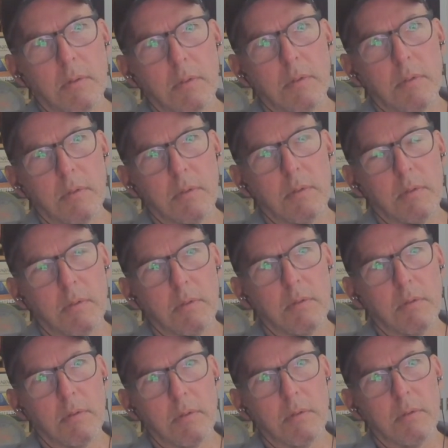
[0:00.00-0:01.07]

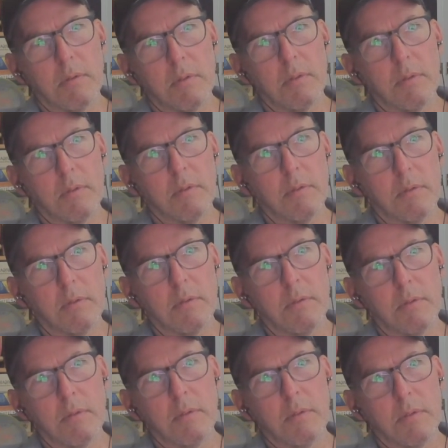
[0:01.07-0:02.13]

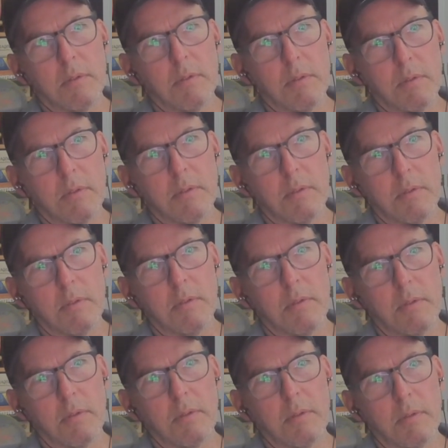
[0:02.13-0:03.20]

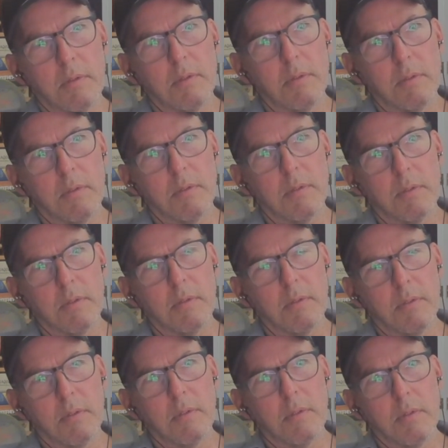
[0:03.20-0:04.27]

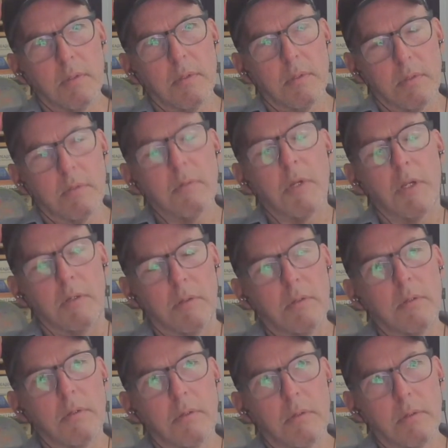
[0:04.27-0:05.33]

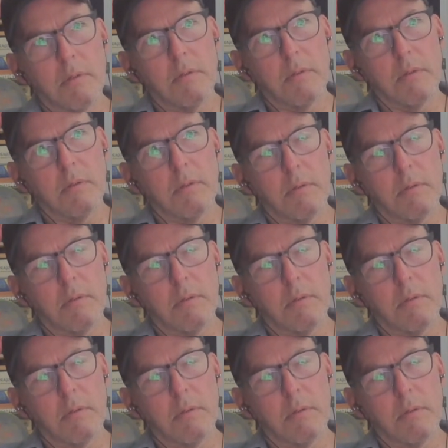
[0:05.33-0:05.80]
This person isn't speaking.